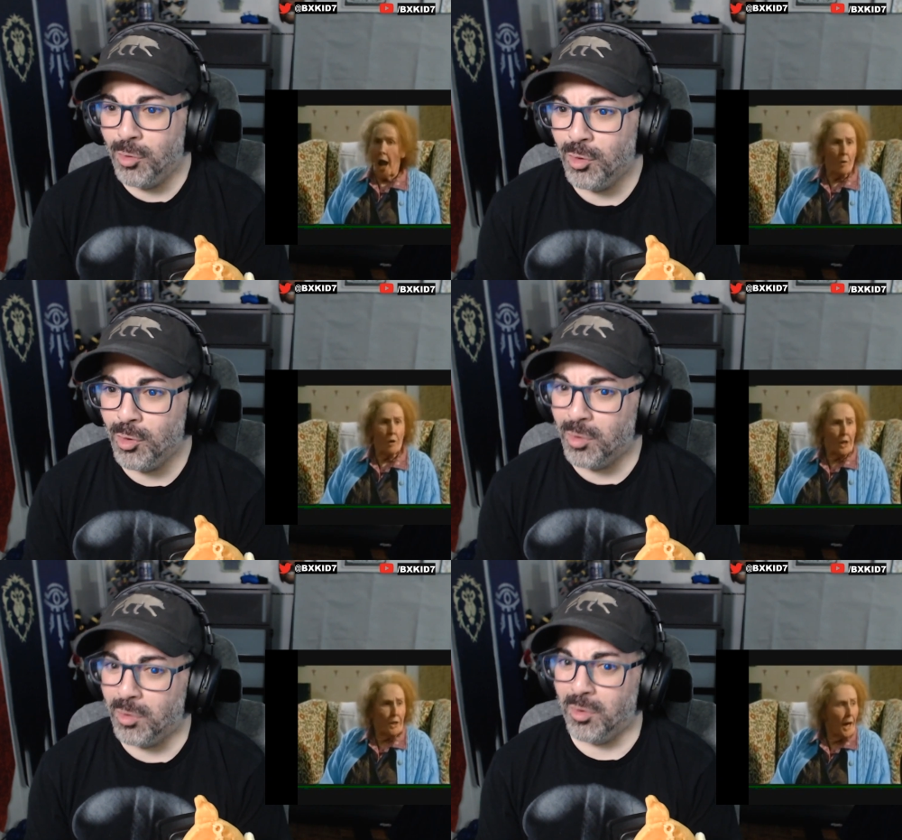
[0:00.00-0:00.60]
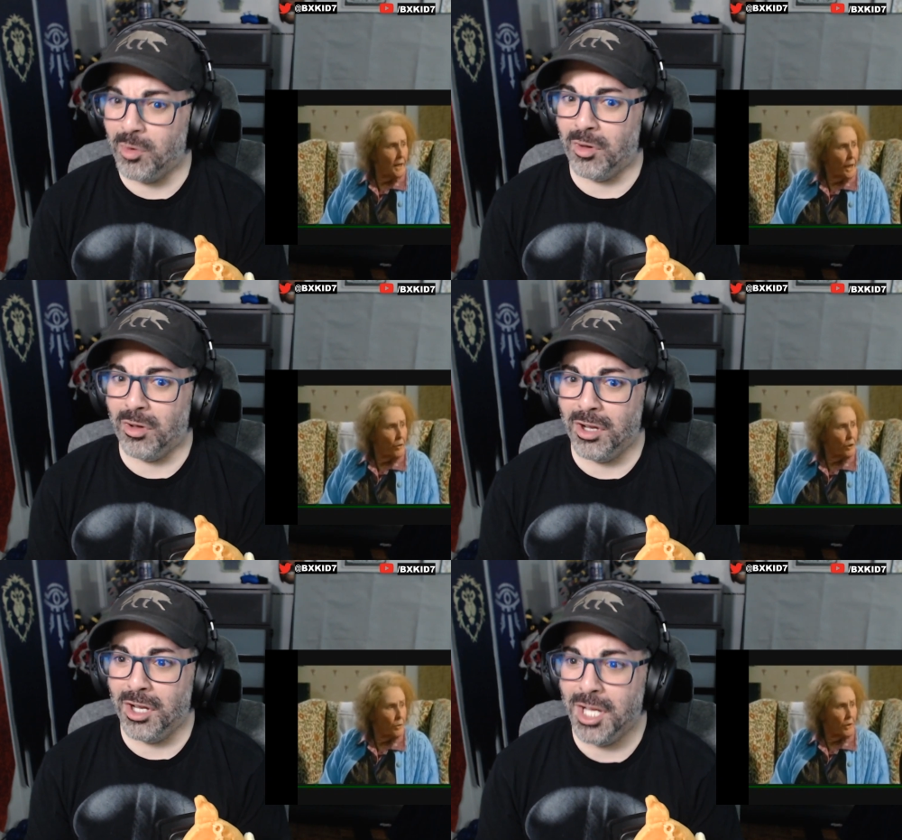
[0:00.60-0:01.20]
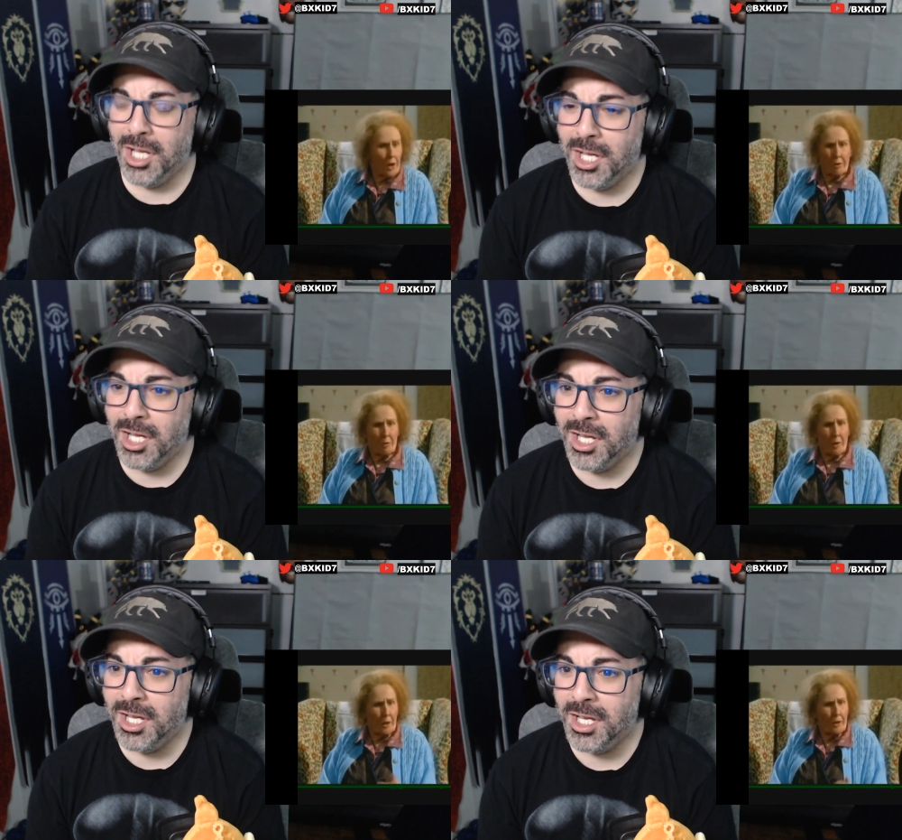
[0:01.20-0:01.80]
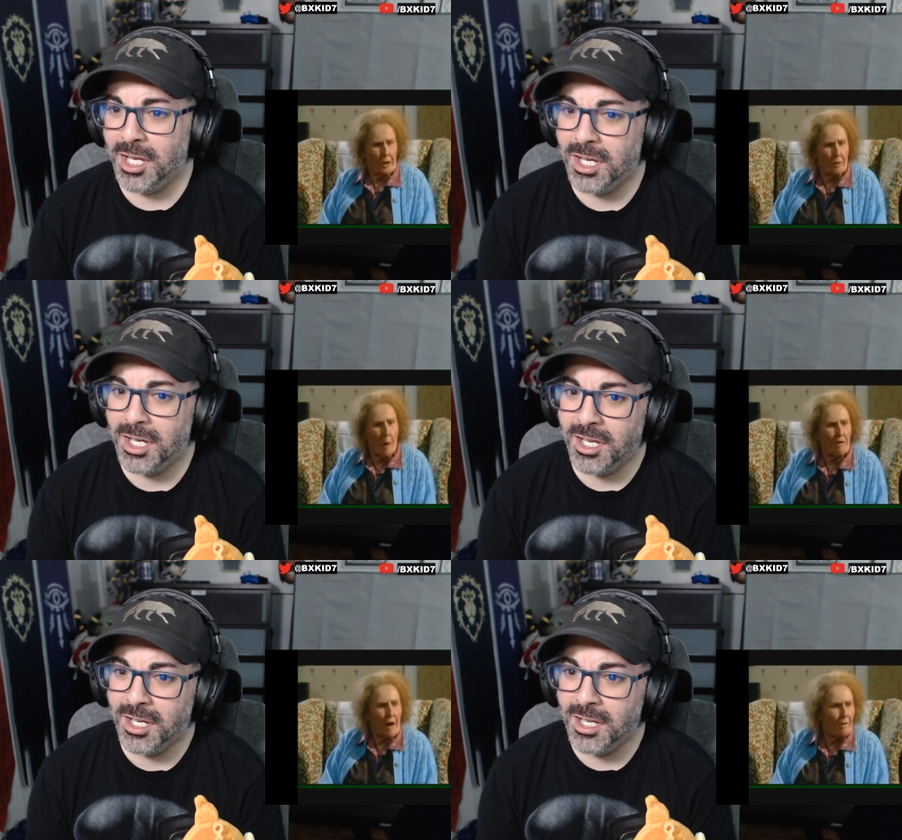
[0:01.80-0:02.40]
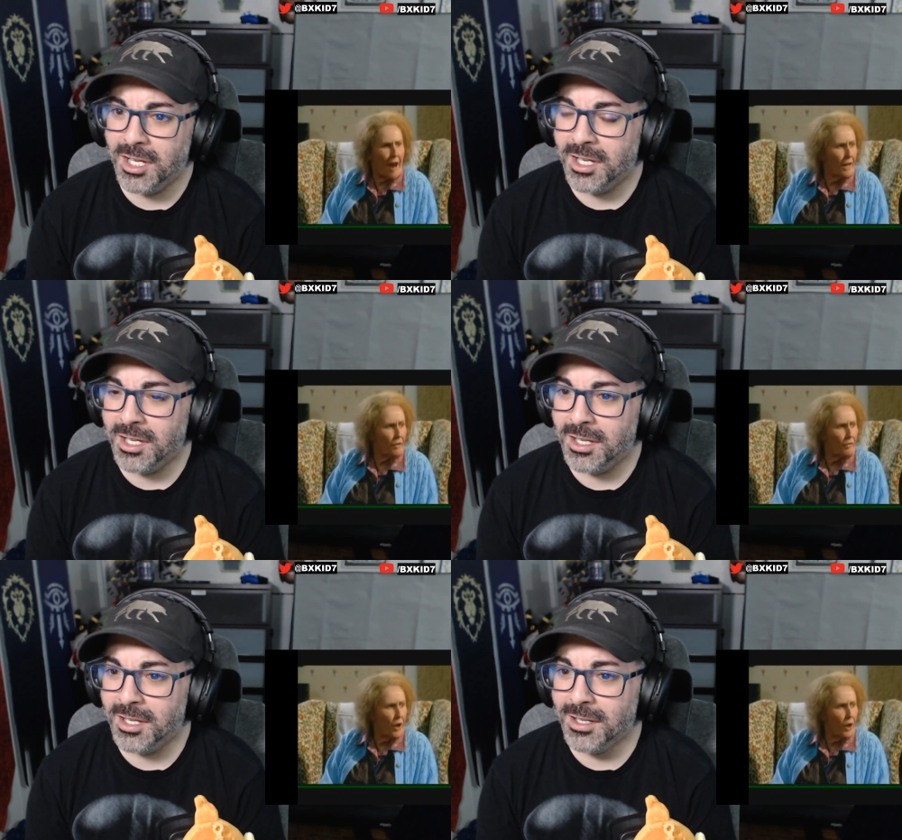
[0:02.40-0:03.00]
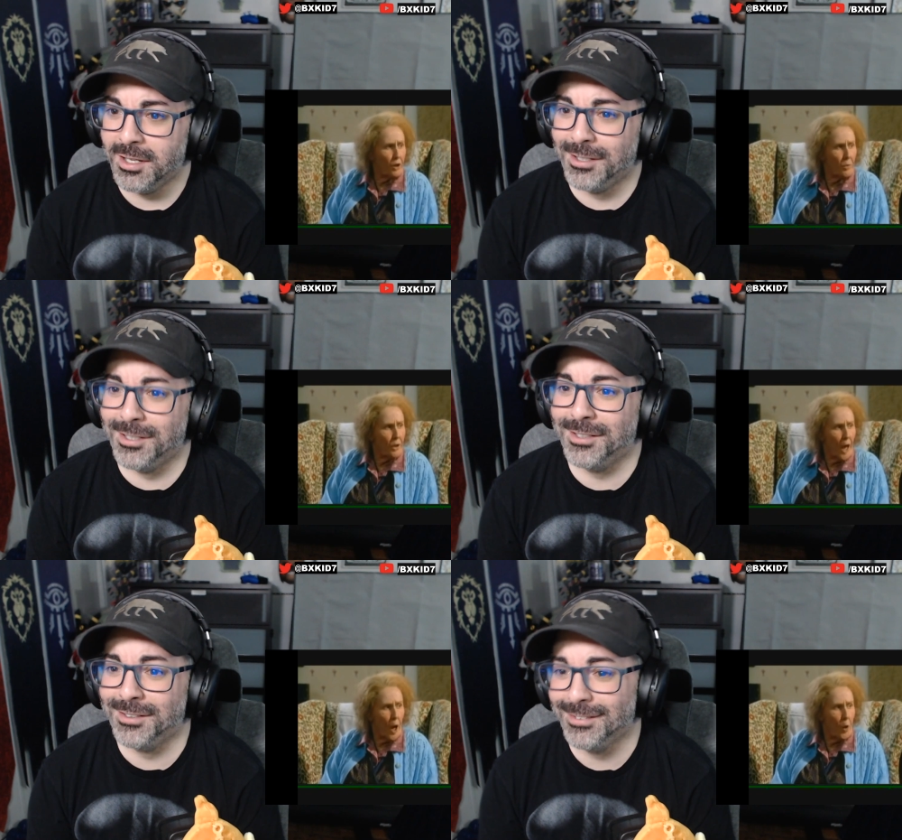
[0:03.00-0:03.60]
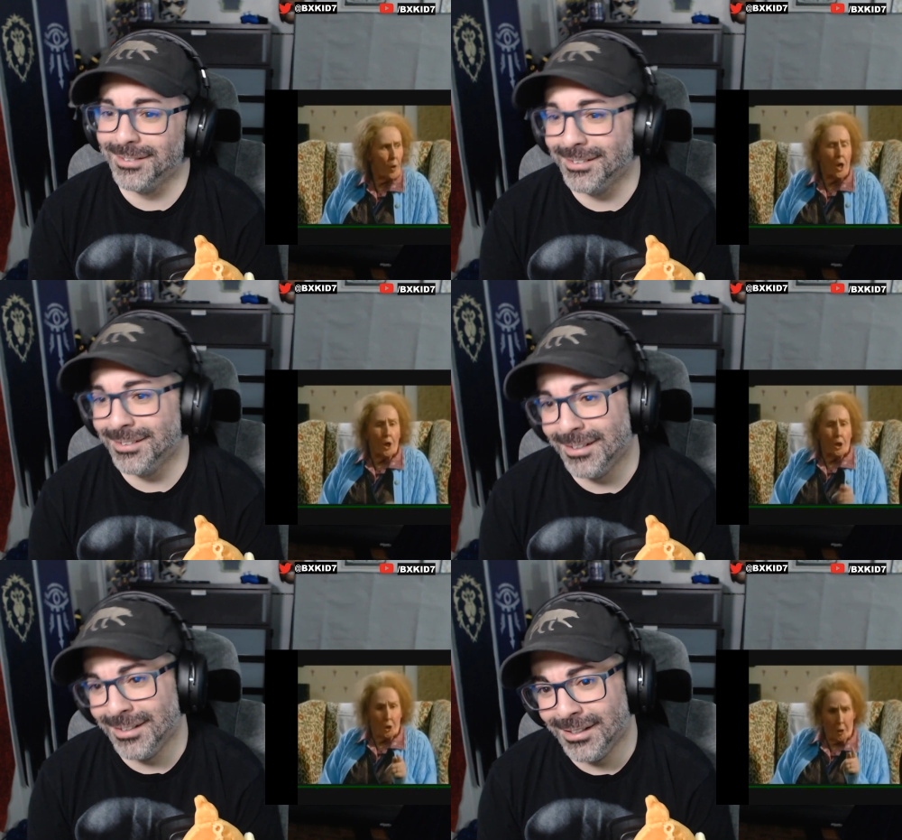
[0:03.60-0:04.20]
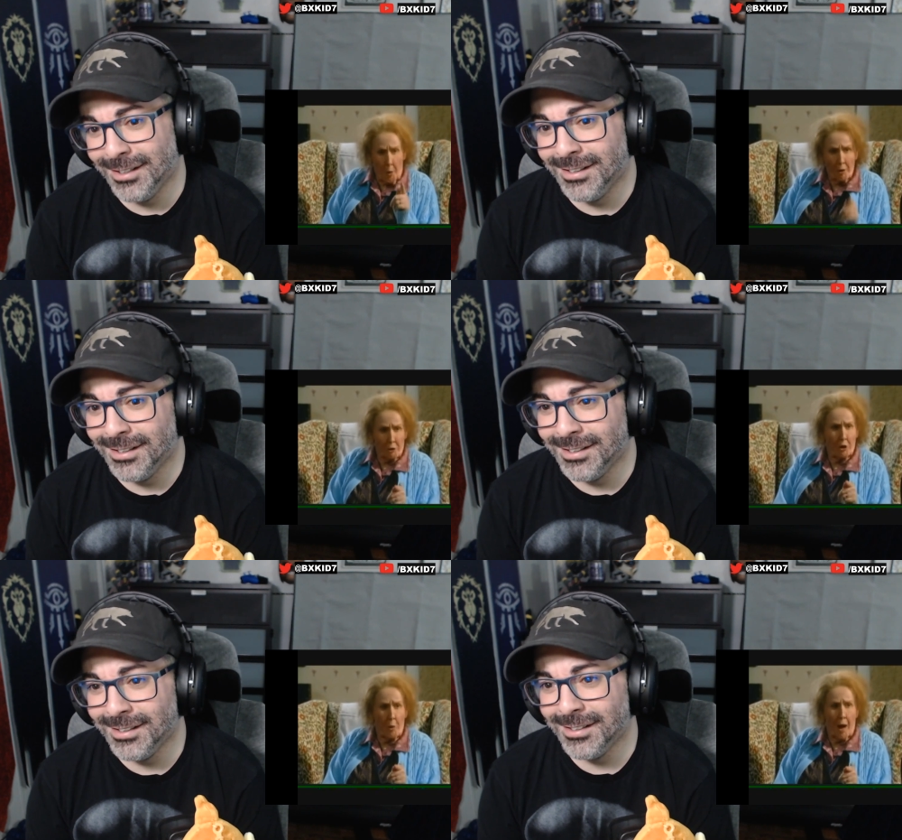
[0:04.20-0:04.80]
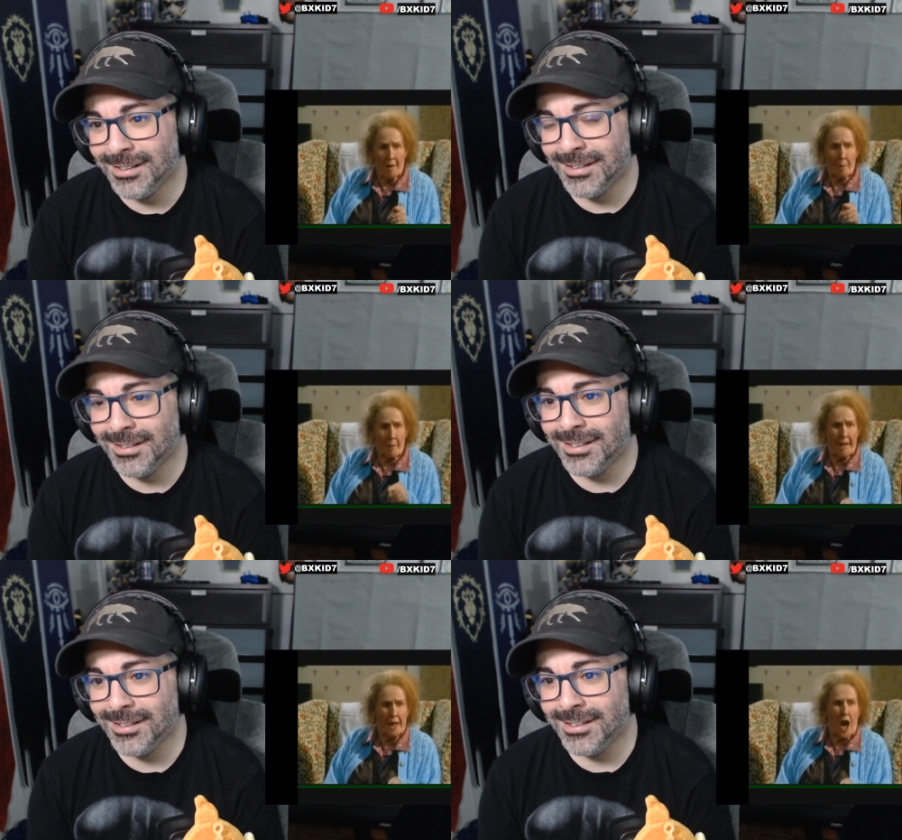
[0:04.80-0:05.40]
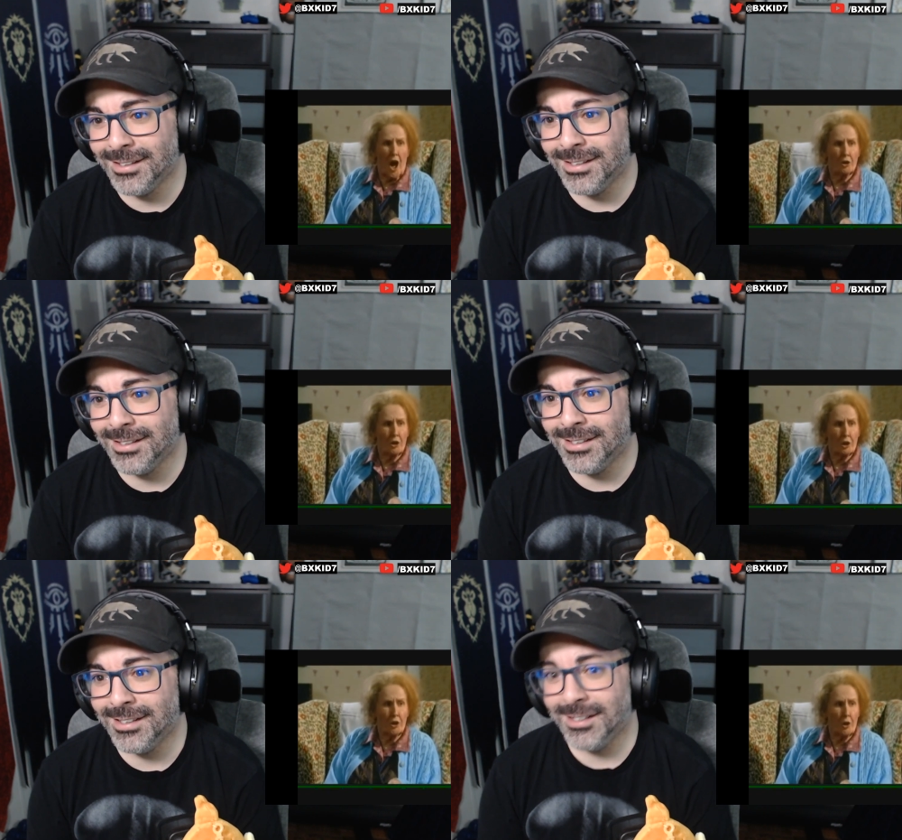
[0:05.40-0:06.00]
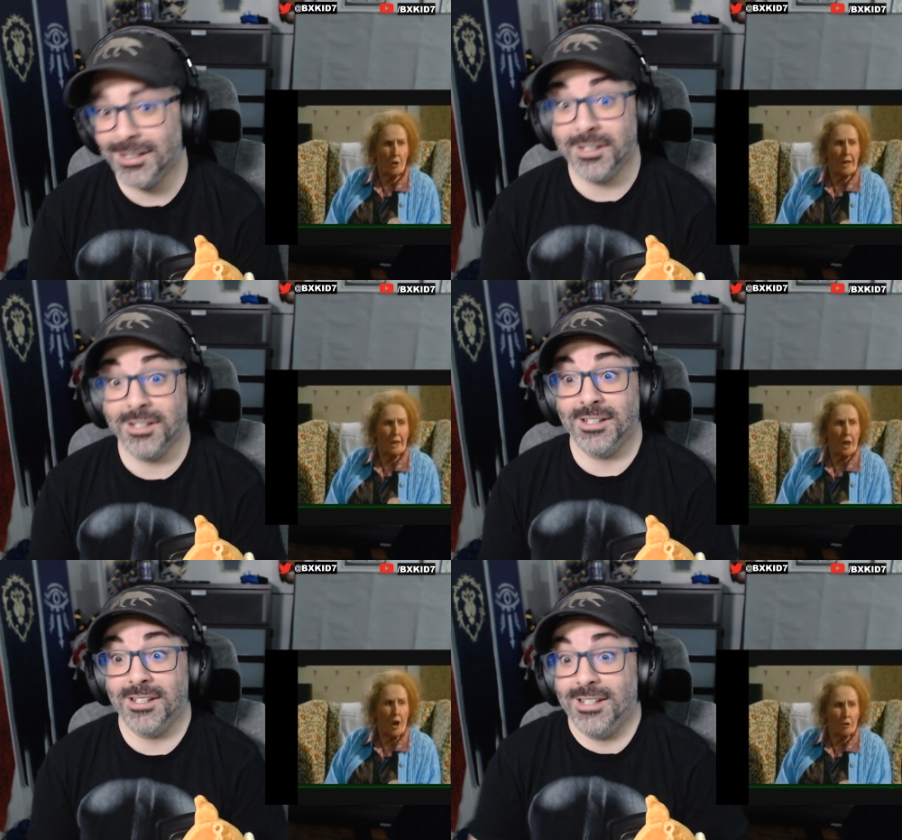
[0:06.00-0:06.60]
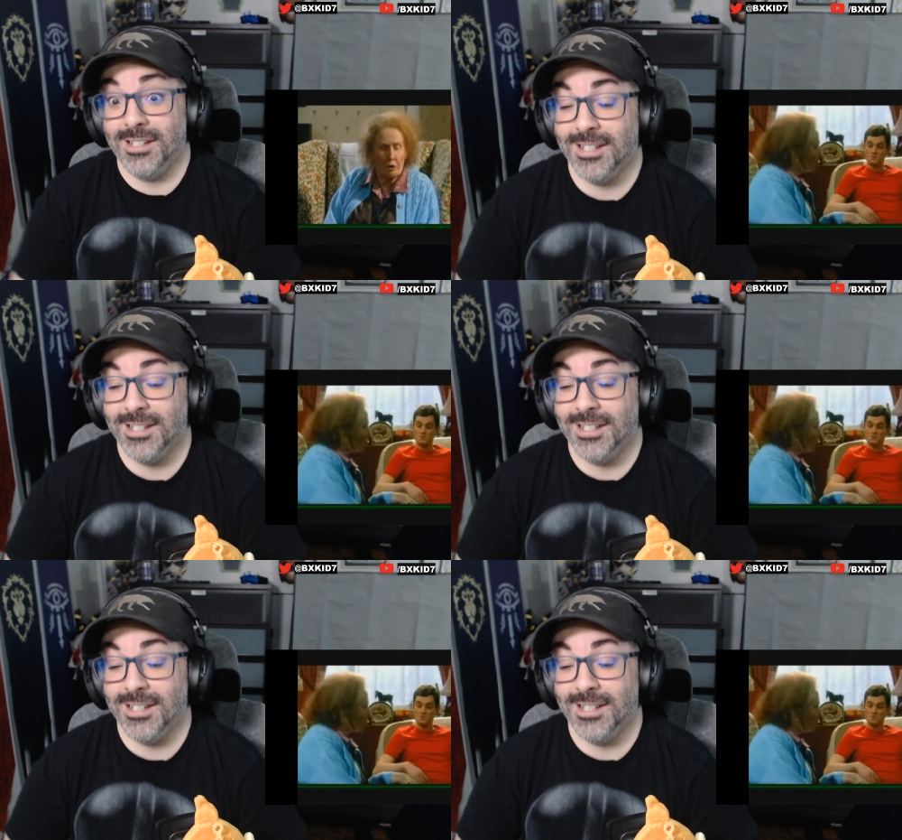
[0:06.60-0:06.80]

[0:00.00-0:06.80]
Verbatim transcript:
Speaker 1: Only a young girl she was. I thought they got it the wrong way round at first, but no. She wants to have a bigger ass than she's already got.